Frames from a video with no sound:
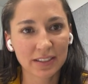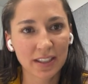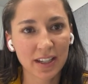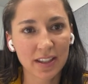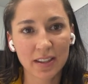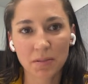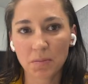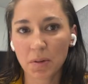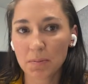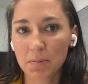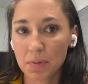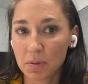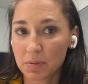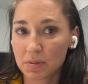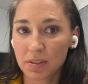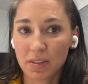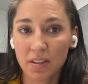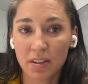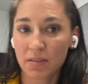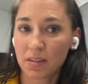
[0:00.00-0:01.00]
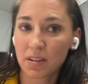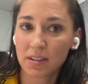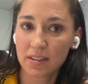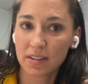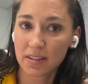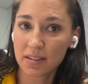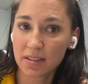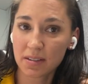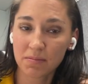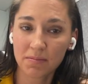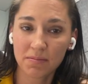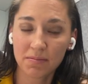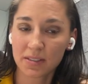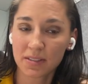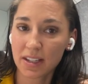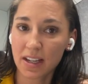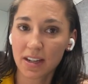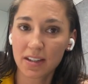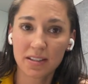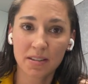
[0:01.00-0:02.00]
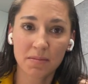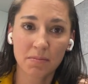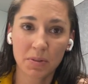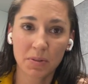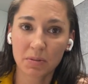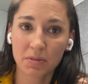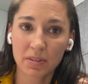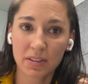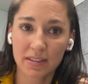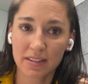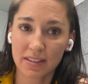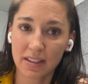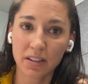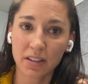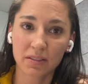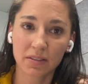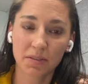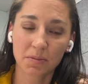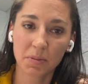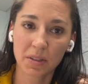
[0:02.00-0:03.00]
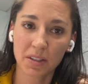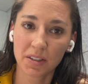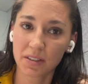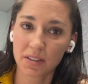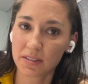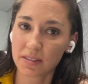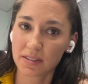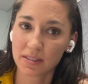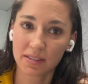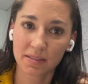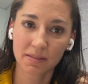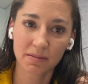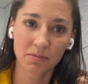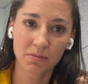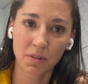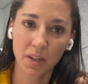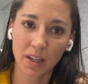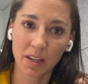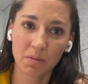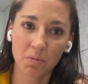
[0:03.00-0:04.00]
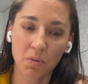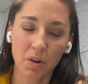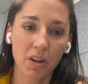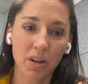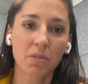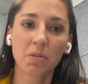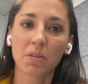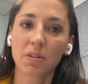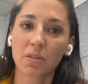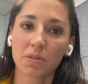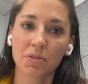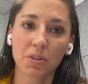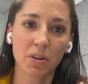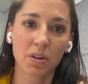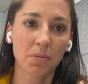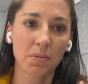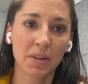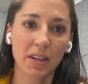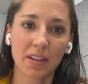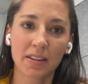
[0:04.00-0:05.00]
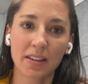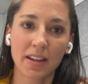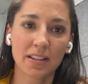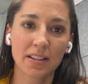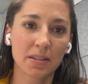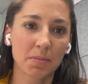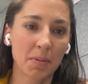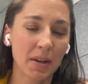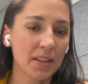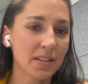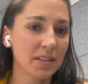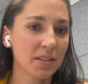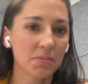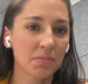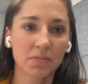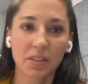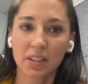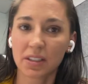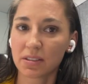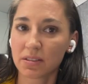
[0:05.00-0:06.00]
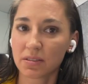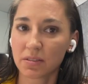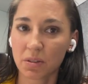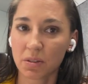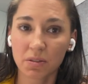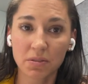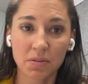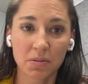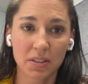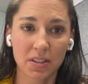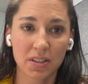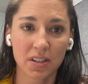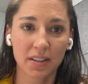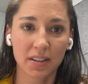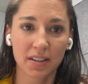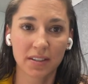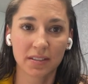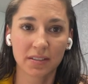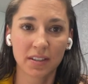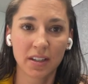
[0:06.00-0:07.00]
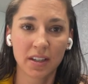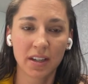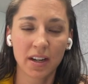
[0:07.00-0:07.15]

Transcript: And then we yeah. built the, the system started to build itself because we work with autonomy in that space and we talk to each other.